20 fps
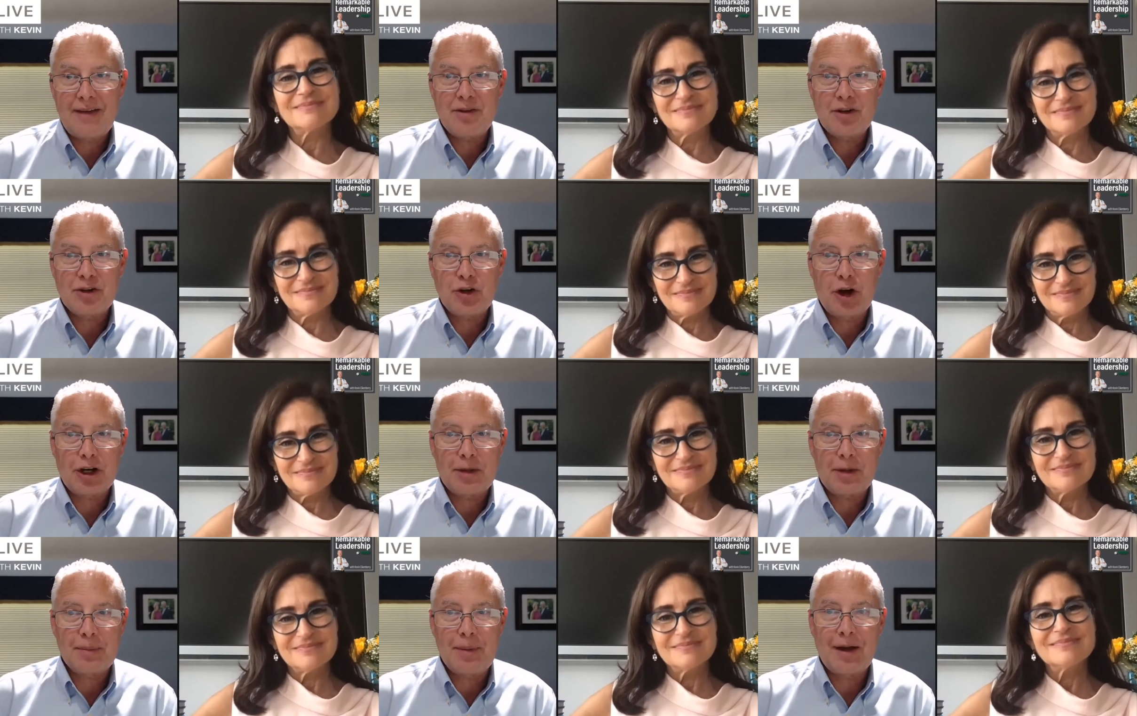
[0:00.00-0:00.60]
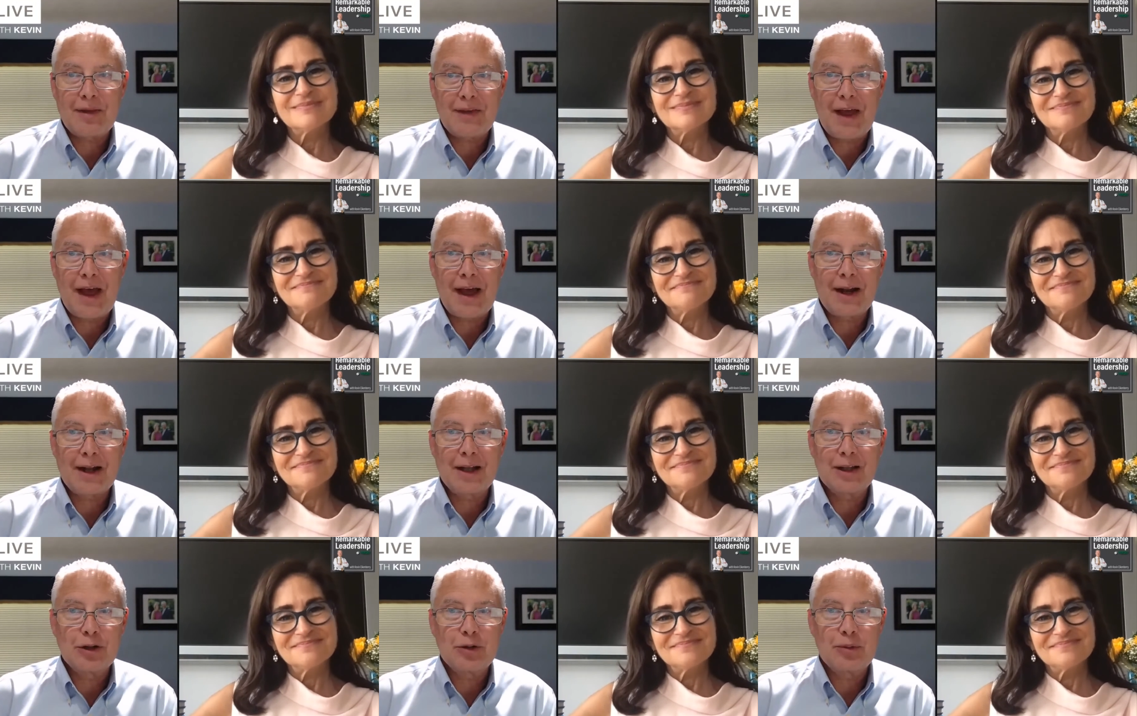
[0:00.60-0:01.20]
Speaker 1: you talk about
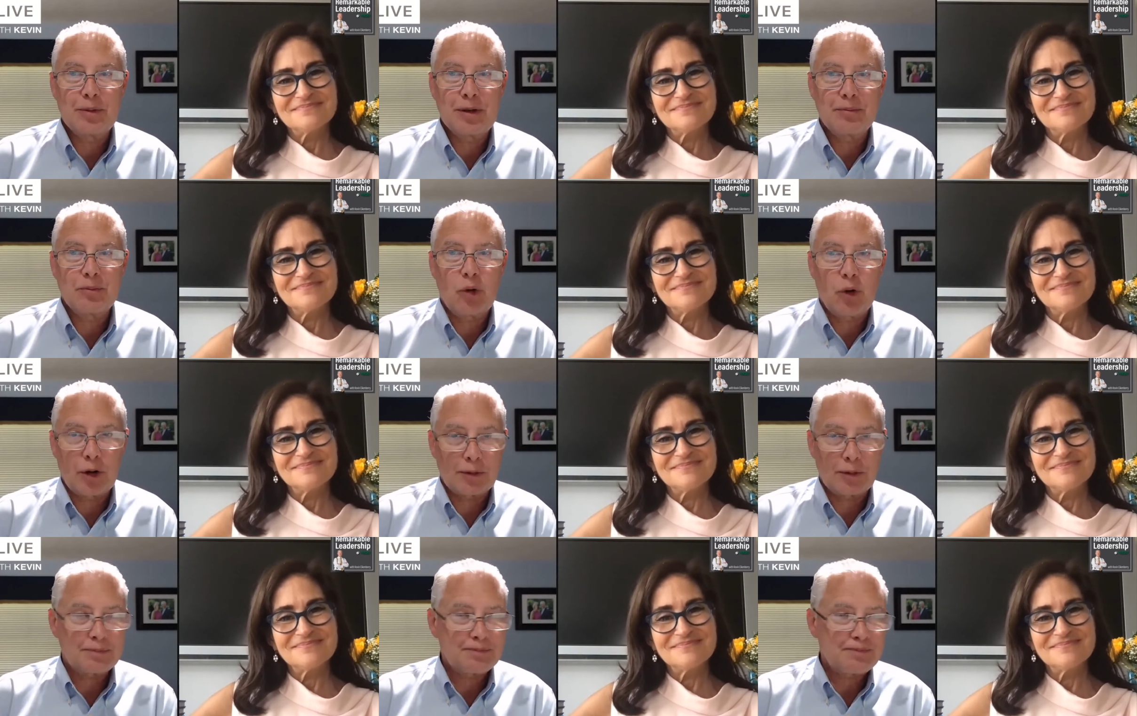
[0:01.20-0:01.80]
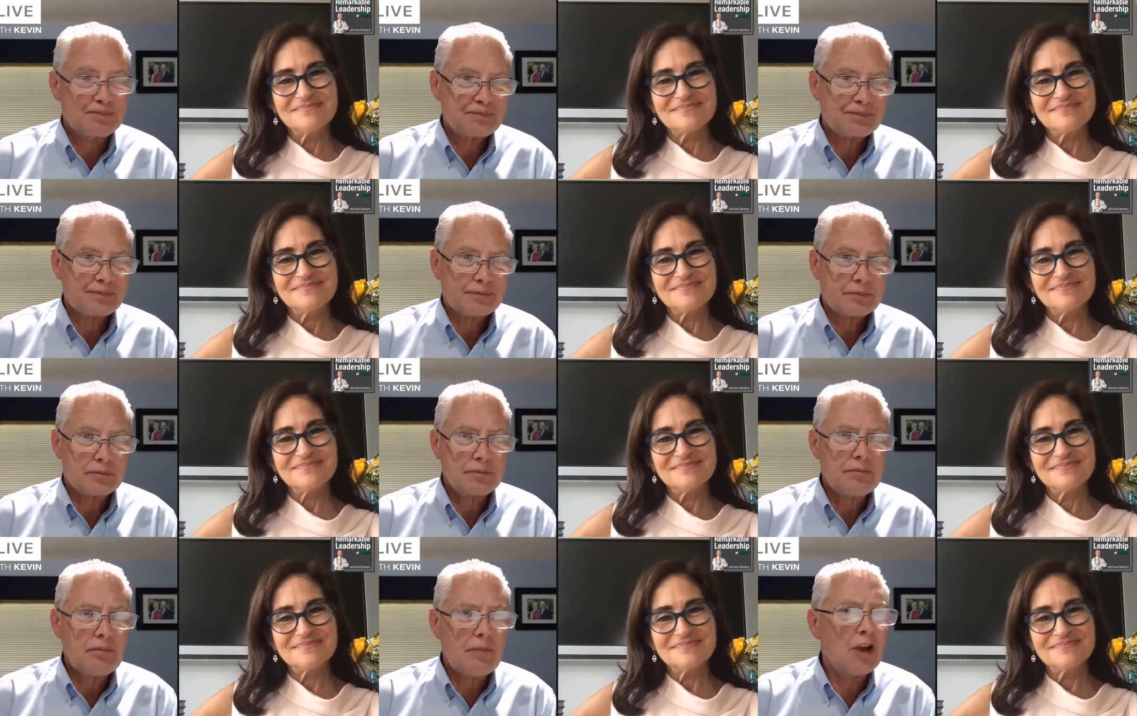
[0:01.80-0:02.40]
that a little bit more.
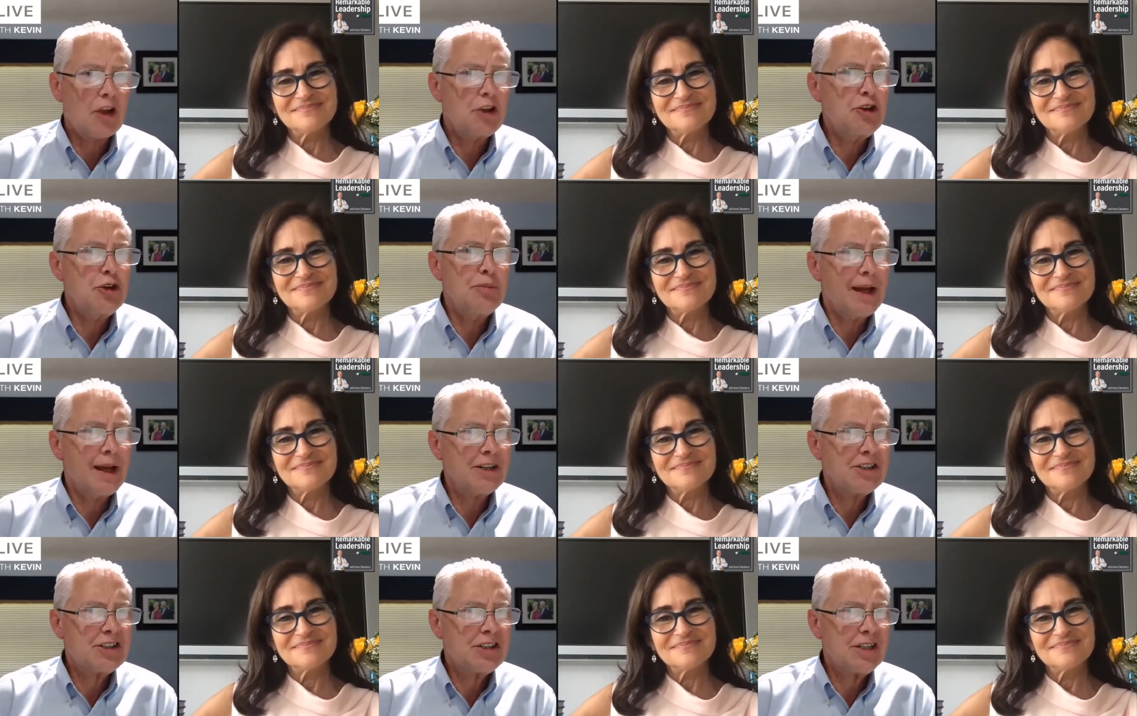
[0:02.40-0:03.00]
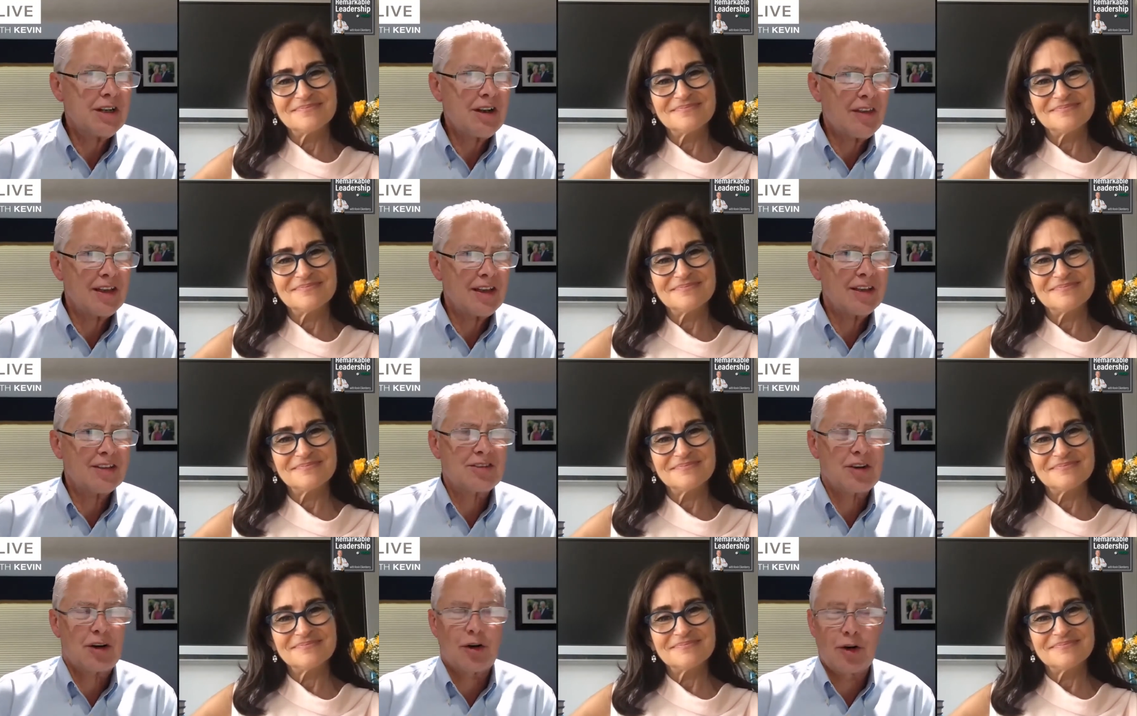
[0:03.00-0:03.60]
You mentioned
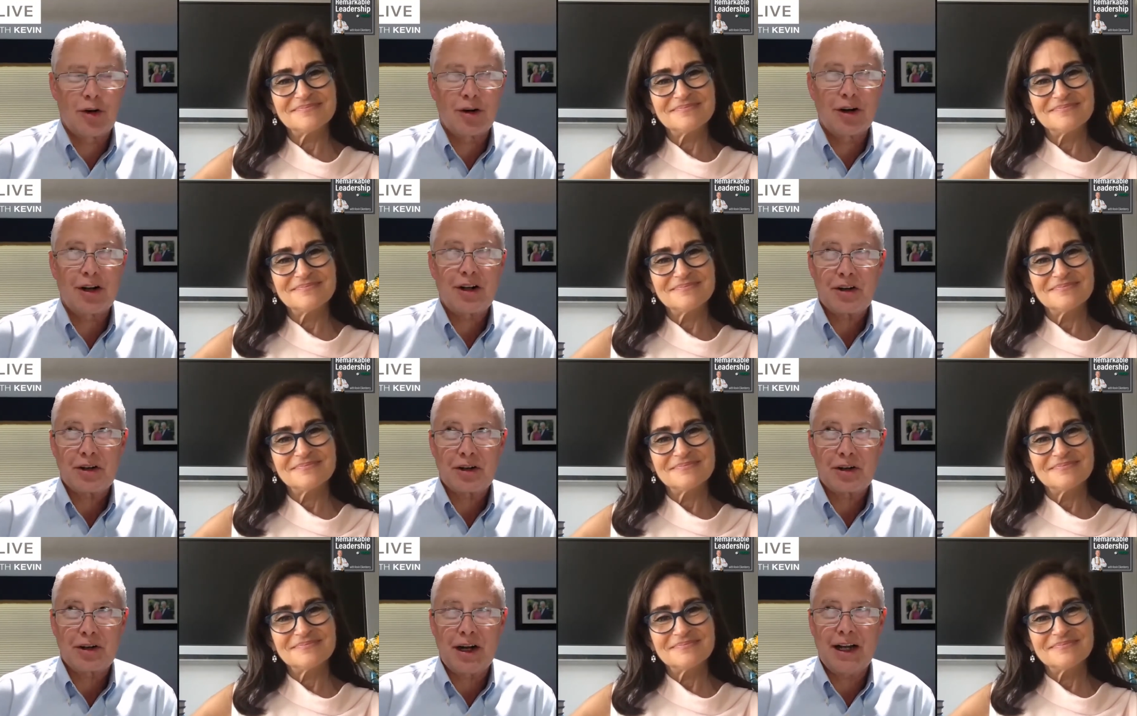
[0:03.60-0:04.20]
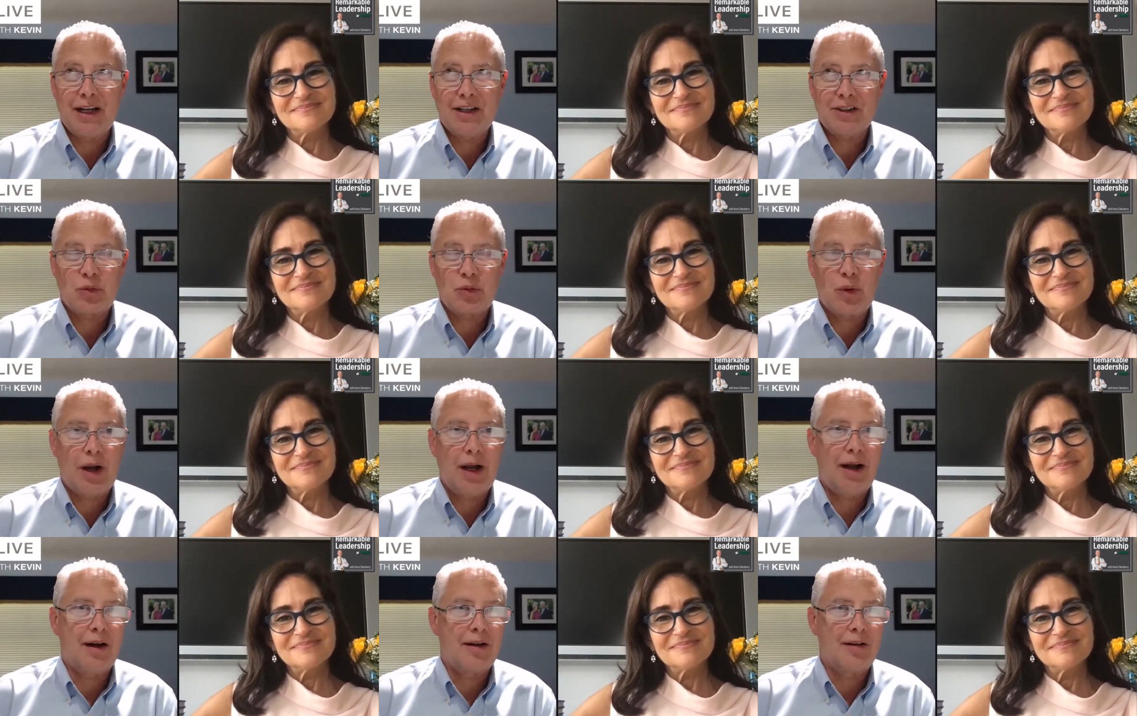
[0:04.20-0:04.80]
this earlier as
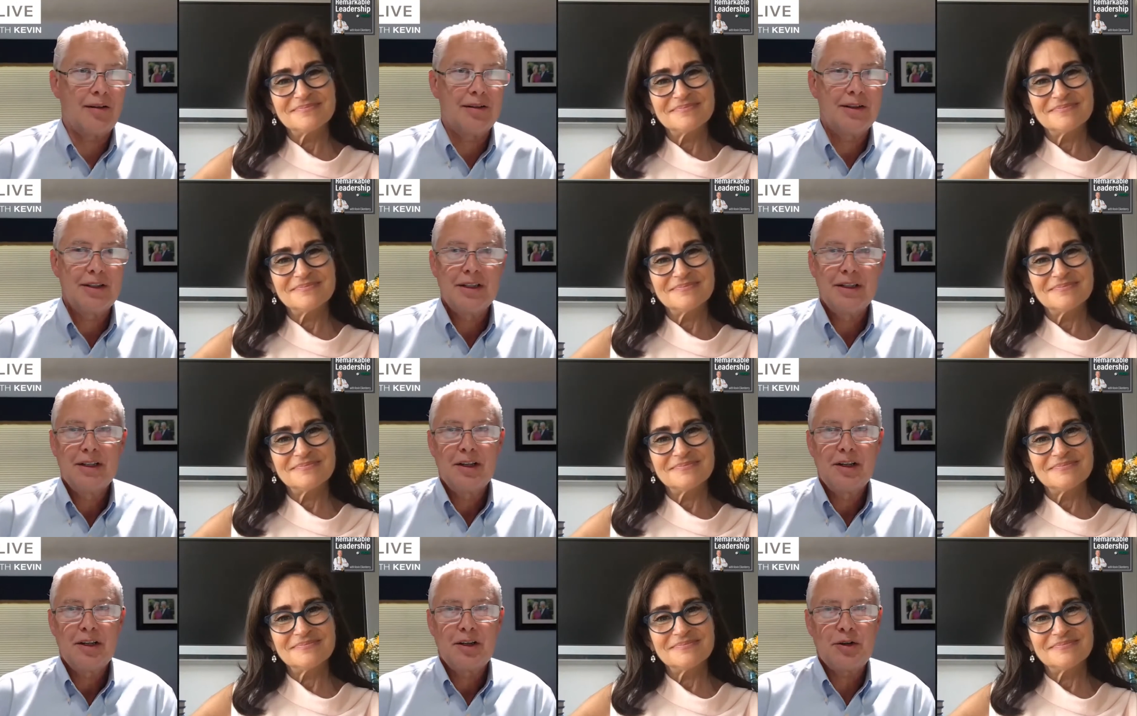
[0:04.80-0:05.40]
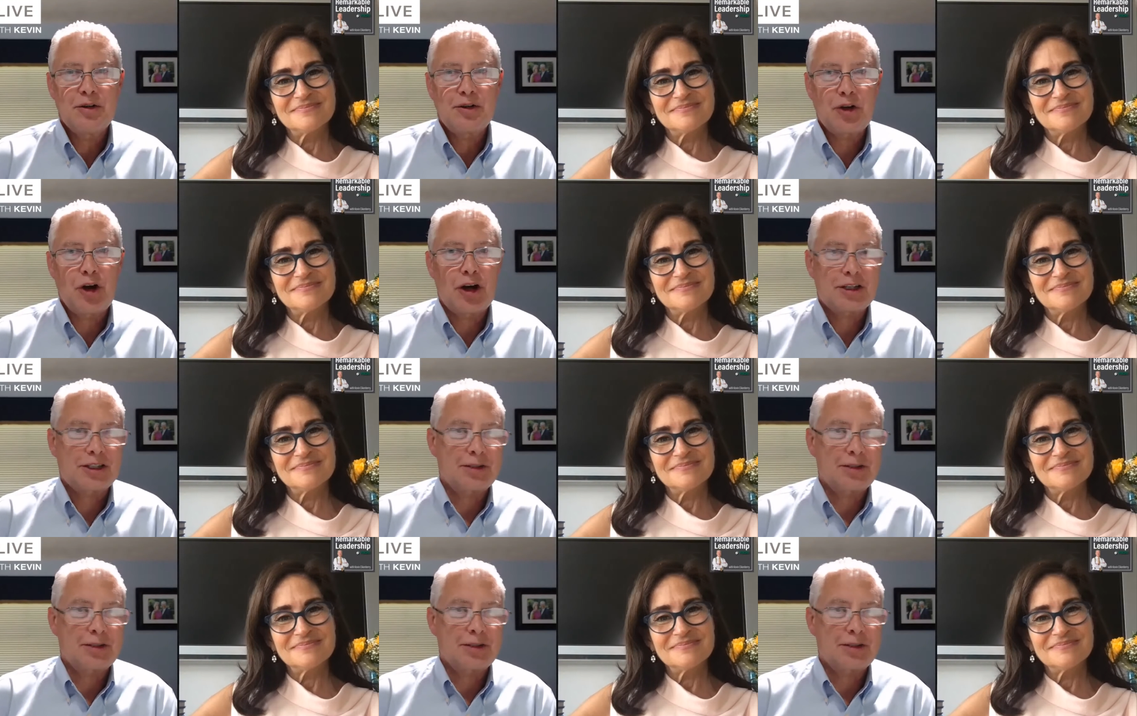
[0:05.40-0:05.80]
well. You talked